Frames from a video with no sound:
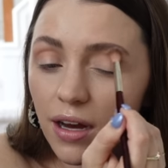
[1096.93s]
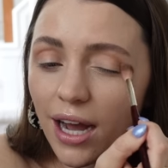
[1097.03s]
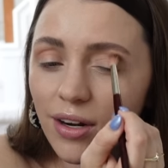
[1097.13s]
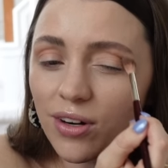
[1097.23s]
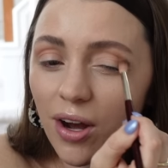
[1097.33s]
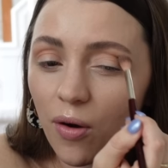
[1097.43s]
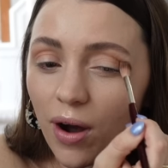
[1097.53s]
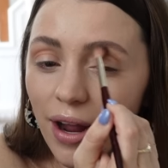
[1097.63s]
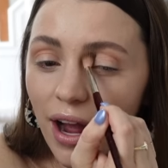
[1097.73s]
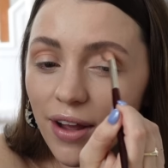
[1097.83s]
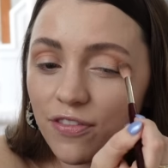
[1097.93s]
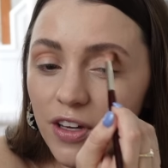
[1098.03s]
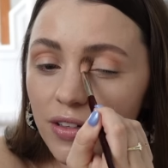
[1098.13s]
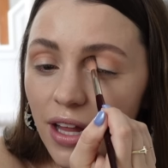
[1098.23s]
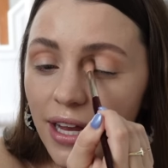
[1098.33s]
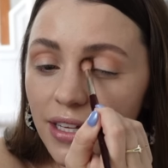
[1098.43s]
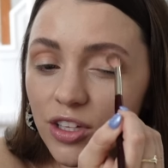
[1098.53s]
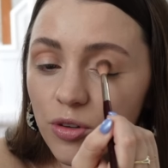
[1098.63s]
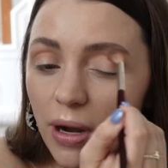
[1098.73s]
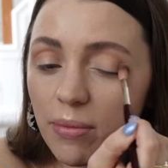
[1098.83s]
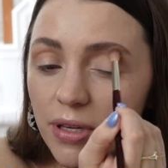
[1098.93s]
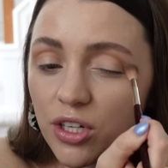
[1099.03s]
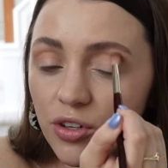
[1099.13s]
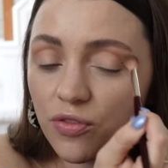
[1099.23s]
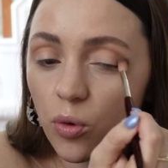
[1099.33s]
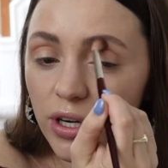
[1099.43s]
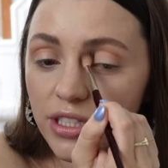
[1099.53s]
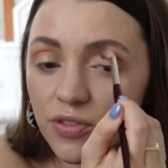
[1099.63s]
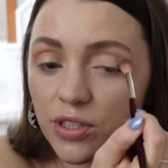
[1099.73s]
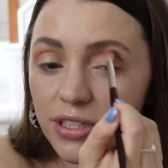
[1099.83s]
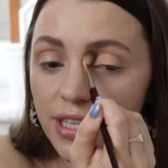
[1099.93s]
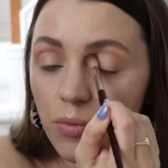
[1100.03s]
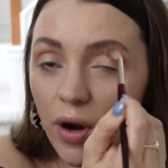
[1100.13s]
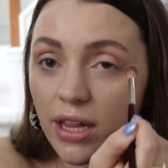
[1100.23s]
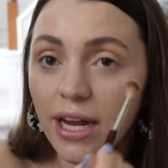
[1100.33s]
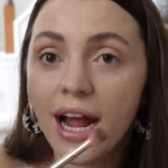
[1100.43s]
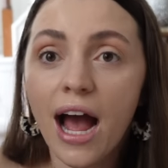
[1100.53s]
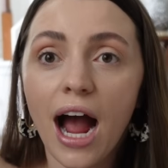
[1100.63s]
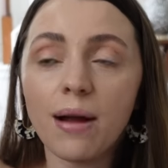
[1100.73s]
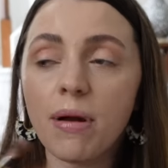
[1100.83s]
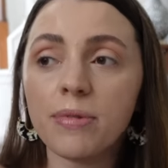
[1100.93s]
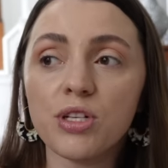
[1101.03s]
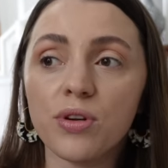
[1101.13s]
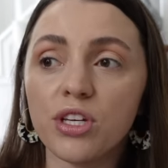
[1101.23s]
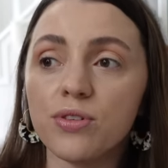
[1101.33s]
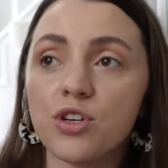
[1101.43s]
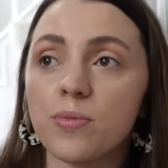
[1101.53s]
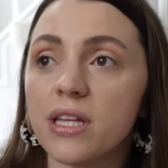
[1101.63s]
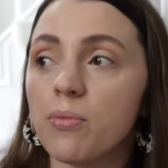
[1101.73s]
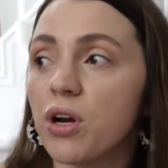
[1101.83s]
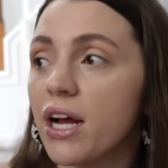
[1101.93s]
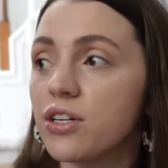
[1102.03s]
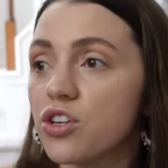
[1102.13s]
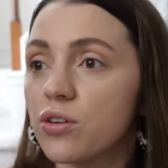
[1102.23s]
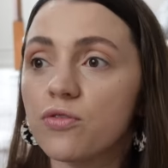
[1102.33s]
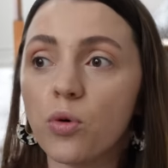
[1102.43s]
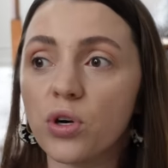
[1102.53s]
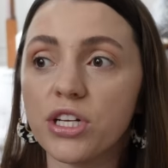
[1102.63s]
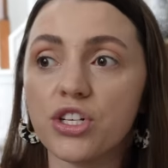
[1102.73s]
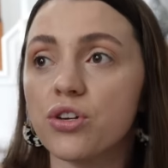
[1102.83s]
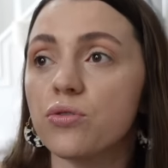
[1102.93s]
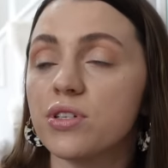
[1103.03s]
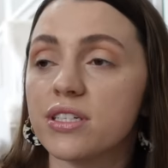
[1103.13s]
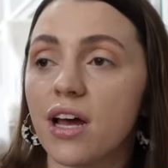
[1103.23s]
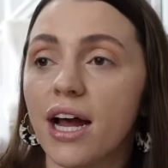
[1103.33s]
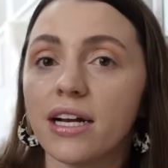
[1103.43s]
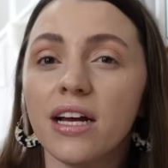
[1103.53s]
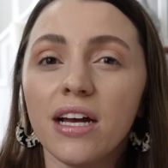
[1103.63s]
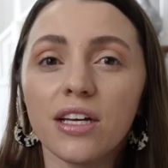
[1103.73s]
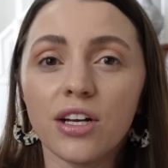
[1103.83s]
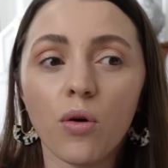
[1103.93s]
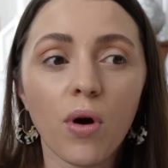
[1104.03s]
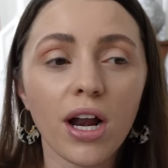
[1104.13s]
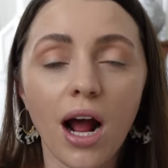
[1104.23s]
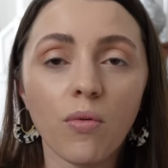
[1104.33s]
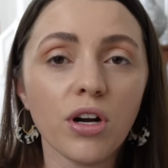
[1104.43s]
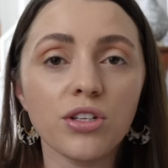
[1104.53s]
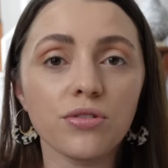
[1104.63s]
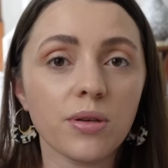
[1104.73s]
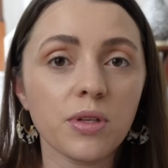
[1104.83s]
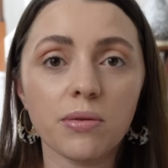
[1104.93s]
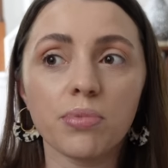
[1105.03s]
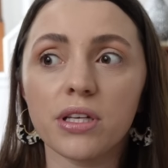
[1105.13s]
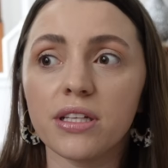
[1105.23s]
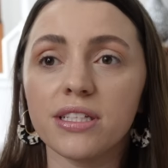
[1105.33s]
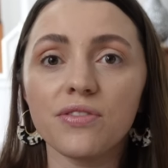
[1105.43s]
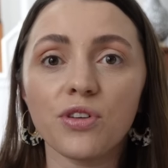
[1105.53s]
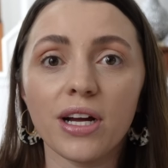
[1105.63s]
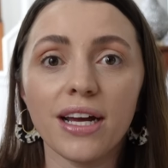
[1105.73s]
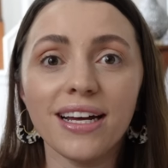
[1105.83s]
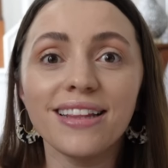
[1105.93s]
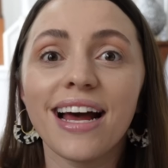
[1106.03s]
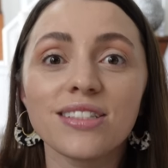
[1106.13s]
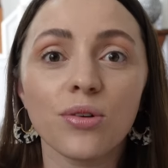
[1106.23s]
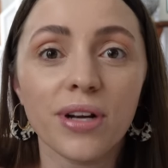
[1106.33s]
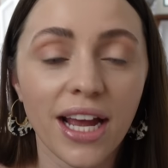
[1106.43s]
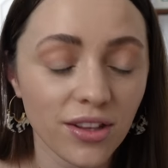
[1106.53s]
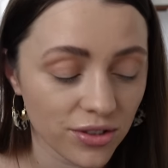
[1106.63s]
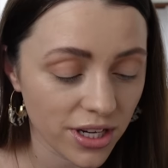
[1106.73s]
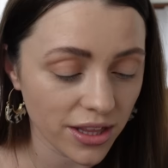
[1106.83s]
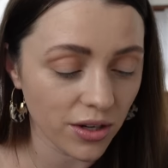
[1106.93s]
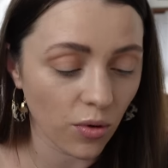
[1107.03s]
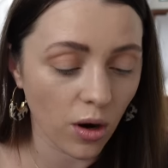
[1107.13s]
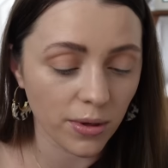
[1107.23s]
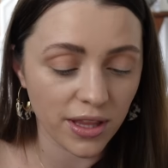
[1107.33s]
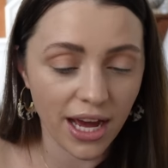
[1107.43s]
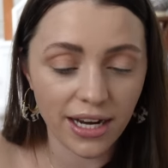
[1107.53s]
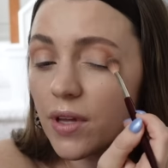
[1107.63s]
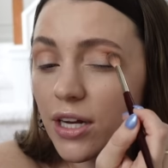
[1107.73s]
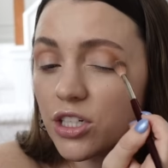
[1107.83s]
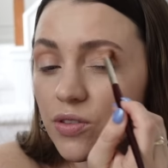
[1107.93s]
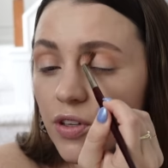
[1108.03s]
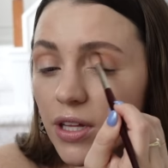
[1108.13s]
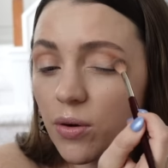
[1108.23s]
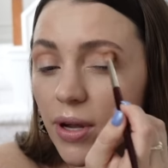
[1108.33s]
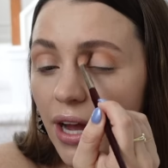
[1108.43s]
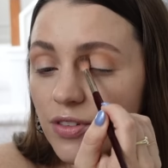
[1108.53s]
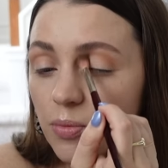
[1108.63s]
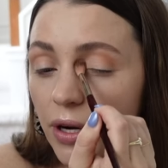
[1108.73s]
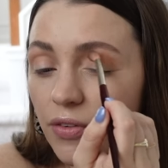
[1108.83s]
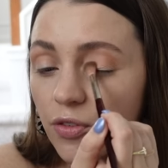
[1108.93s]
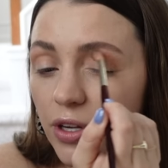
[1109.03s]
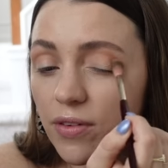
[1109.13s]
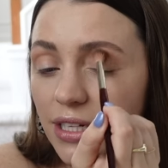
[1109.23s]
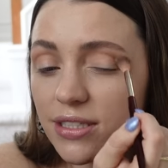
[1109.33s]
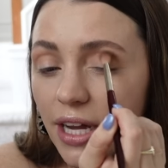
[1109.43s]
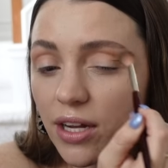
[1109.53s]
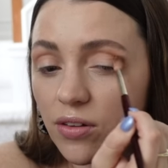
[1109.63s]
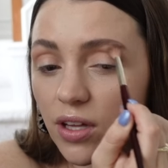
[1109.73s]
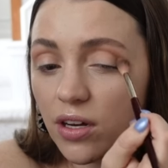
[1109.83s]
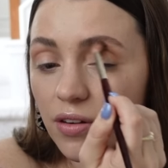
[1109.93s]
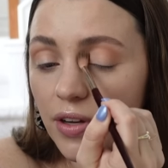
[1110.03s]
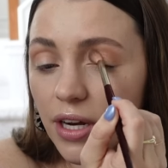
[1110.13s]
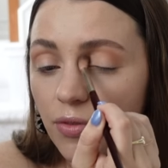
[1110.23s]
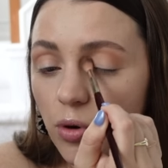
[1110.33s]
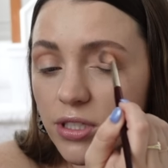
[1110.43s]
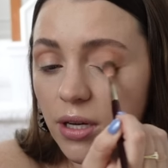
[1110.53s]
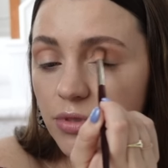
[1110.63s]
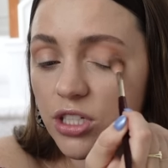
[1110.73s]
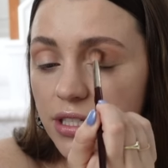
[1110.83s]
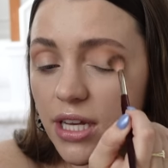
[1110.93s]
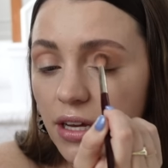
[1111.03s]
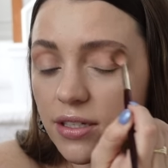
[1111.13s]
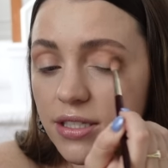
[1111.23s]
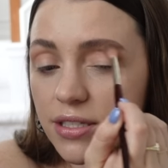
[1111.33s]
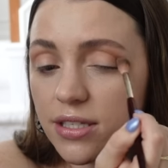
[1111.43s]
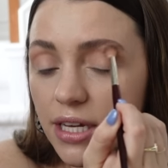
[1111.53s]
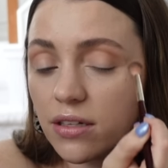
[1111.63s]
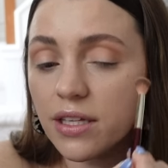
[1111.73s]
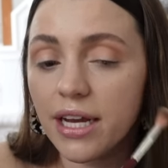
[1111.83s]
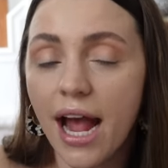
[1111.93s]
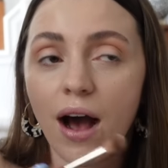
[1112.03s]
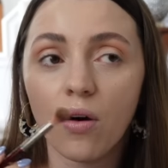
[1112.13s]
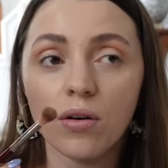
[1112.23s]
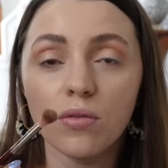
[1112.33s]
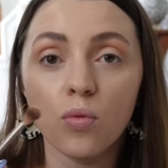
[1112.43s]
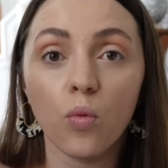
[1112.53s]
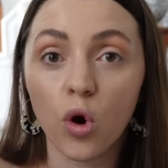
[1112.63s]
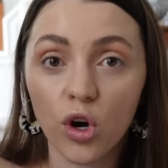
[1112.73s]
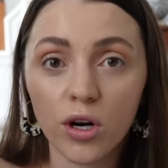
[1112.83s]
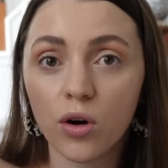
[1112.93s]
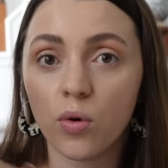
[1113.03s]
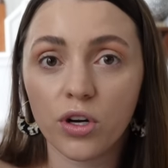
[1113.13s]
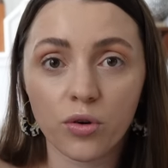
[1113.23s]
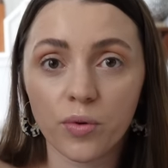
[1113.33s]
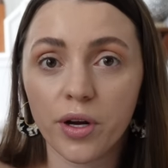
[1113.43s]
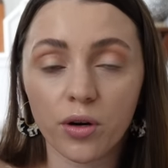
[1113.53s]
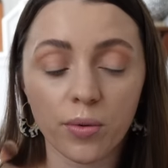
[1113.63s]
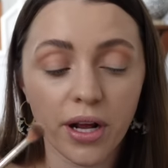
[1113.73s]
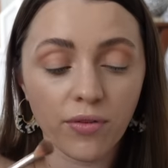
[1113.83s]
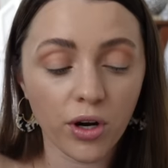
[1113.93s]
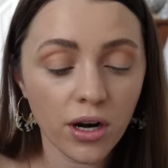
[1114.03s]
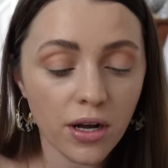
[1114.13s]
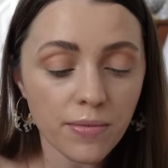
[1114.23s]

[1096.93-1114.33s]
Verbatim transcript: I don't know. I, I feel like you might be in your forties feeling the same way. Like, I might be doing YouTube, and then when I turn forty-two, decide, you know what, I want to do something completely different. And that's okay. There's nothing wrong with that. I just feel like we have to break free of that cycle of, and of course I'm just say, singling out work or career or whatever,